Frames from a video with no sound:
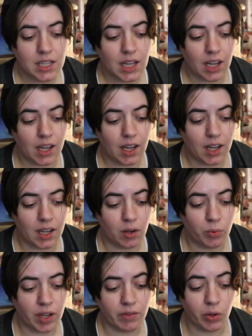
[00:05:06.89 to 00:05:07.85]
Uh,
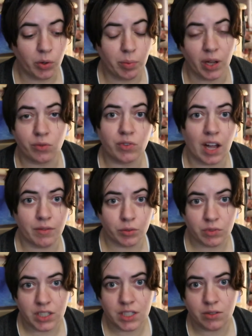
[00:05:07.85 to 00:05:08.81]
we have a group on
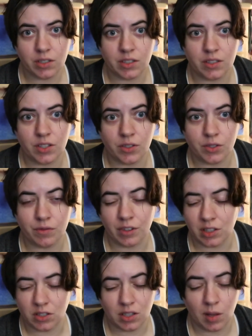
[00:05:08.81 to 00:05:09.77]
Ravelry. You can search
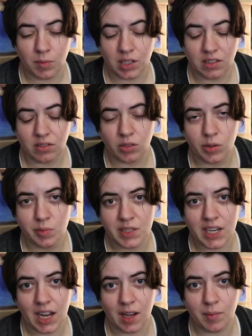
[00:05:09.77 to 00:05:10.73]
Freakish Lemon in the groups
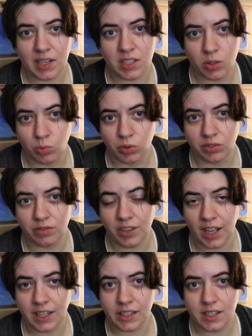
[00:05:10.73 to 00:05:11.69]
tab and you will
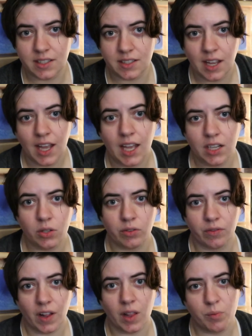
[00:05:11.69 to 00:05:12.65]
find us. And you can
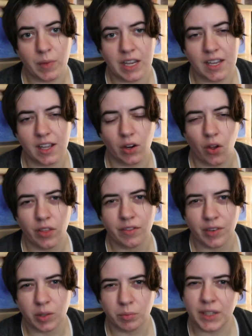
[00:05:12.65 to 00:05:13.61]
follow me at all the
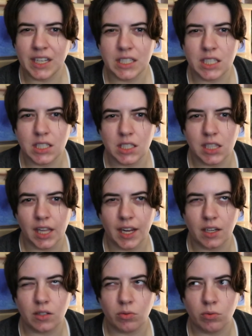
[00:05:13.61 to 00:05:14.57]
fun places
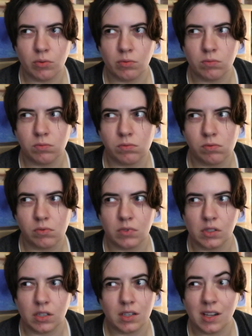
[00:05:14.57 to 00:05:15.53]
like tw-
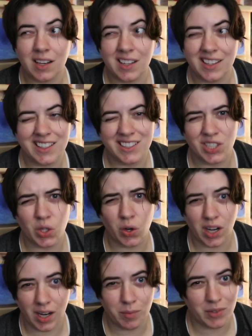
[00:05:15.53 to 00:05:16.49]

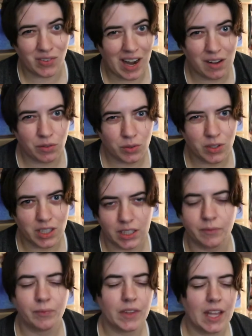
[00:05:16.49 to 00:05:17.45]
Instagram and Ravelry
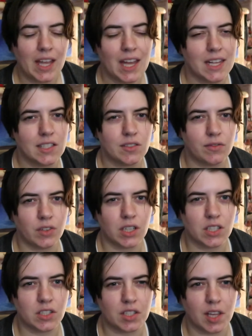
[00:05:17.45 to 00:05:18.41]
as
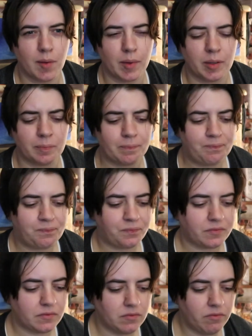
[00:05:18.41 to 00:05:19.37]
Freakish Lemon
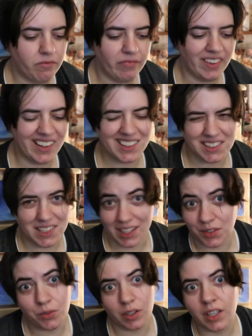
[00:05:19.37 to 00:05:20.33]
because
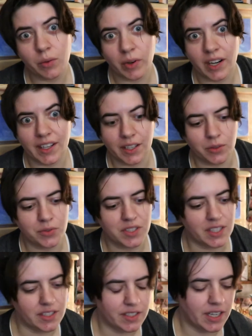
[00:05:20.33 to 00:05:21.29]
that's really what I use
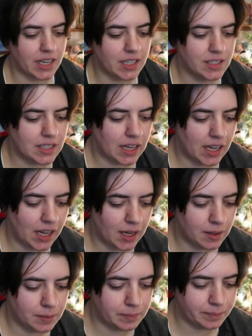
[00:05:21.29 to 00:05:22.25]
these days.
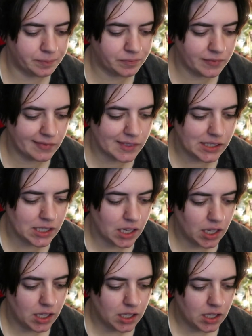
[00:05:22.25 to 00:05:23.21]
Um,
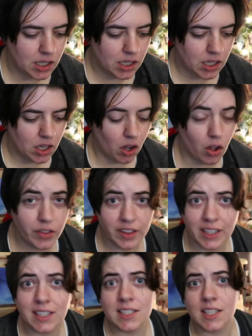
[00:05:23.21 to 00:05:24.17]
all the
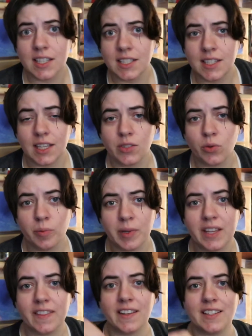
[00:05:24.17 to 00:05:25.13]
links to these things will be
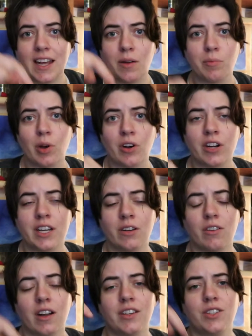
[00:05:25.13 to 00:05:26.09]
in the down bar
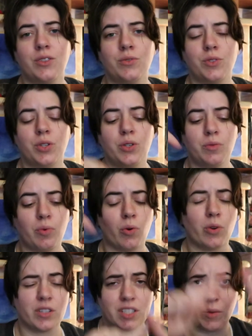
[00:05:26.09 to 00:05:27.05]
here on YouTube
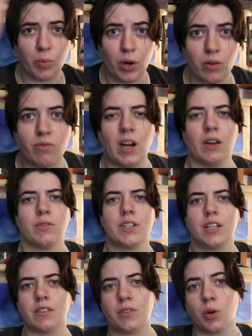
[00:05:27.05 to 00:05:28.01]
or somewhere around
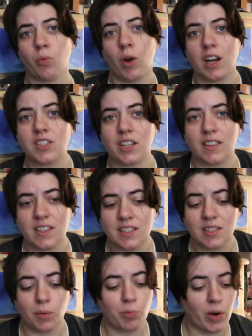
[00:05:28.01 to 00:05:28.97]
here if you're watching this
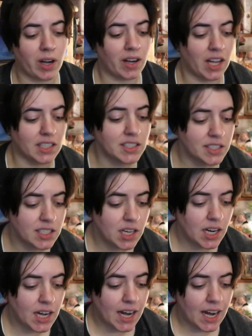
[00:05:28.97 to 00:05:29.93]
somewhere else.
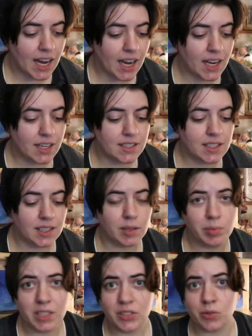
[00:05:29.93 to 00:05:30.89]
And uh,
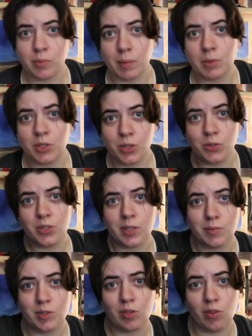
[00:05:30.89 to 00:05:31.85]
please remember to
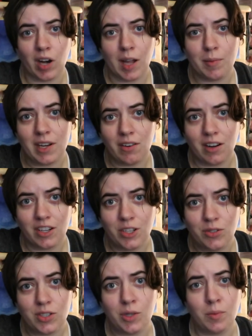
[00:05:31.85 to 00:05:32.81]
subscribe here on
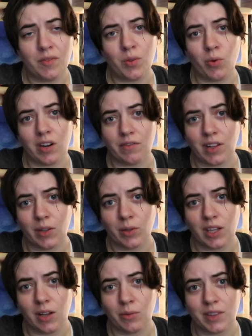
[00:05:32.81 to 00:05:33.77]
YouTube if you want to follow
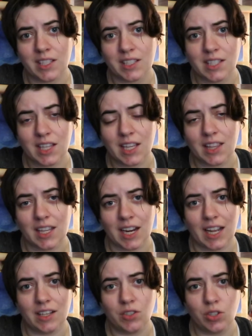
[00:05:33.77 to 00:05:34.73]
along with this thing that
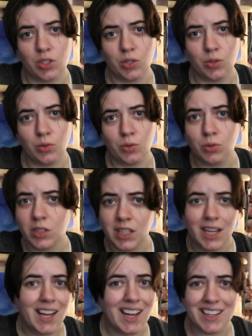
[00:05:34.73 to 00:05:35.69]
I do
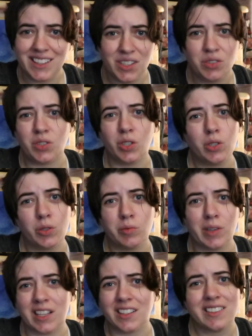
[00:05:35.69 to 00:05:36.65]
on
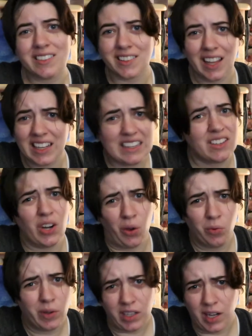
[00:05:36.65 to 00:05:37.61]
YouTube and like know
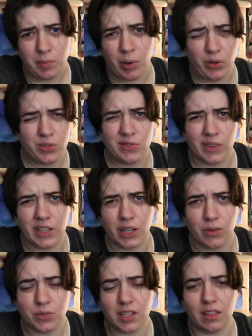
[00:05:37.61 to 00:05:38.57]
when I post
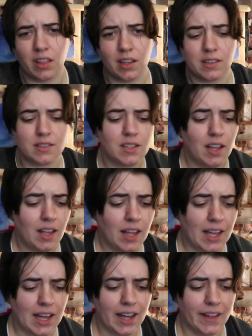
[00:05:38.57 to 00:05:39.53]
videos and things.
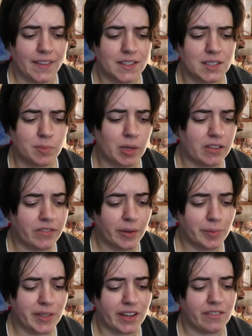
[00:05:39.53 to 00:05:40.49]
Uh, this is being
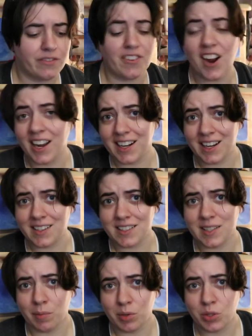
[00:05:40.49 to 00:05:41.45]
filmed on Friday,
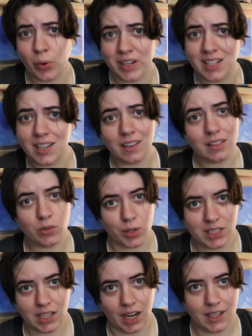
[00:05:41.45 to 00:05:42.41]
December 20th,
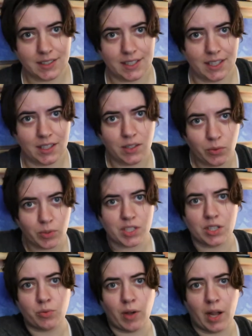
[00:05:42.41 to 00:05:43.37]
2019, which
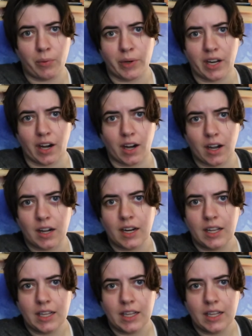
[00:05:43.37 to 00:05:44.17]
is why we are